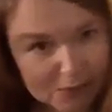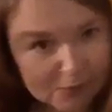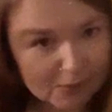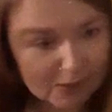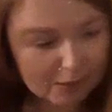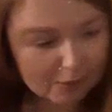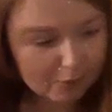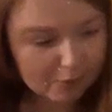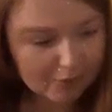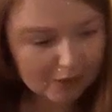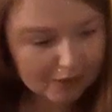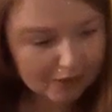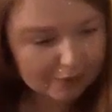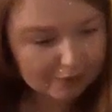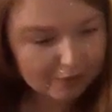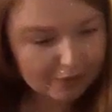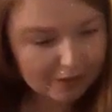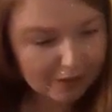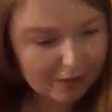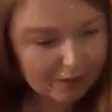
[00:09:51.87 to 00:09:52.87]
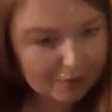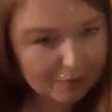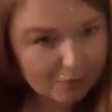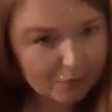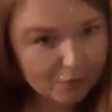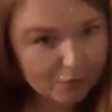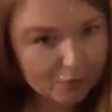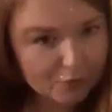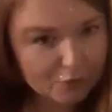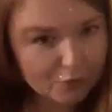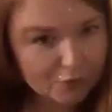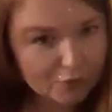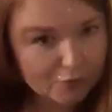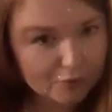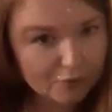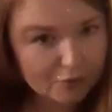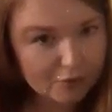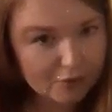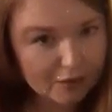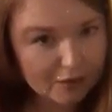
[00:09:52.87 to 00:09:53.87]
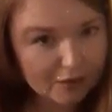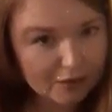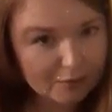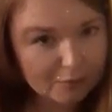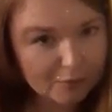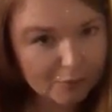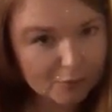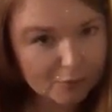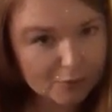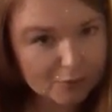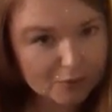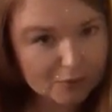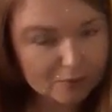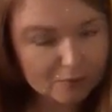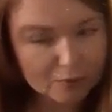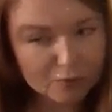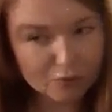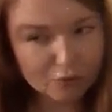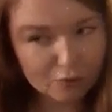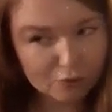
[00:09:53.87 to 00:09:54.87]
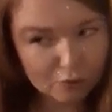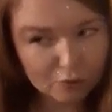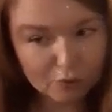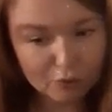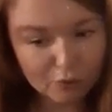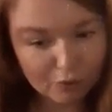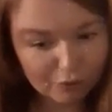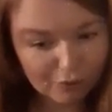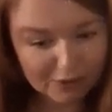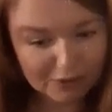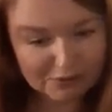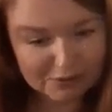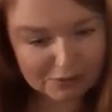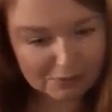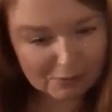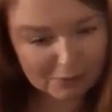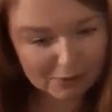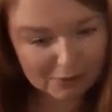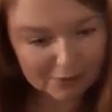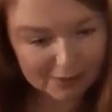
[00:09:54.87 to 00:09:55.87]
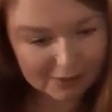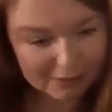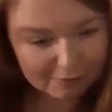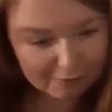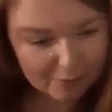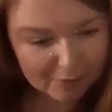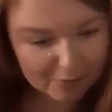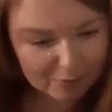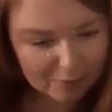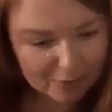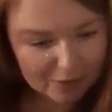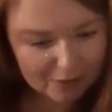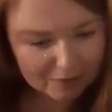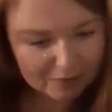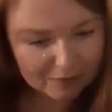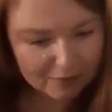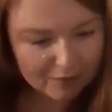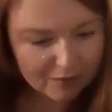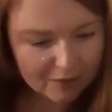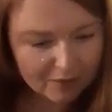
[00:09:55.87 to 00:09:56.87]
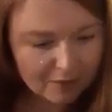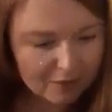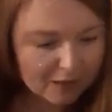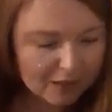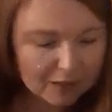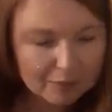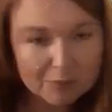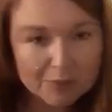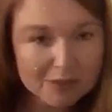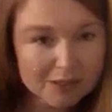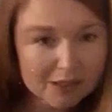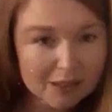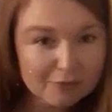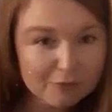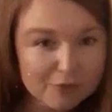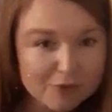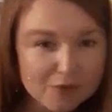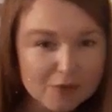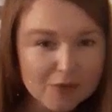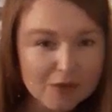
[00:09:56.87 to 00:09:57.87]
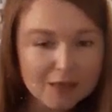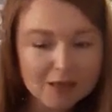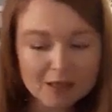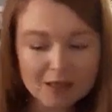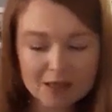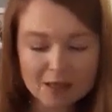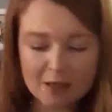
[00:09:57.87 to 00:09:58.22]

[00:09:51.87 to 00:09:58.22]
paper and kind of like use score around it with a knife maybe, a butter knife or something.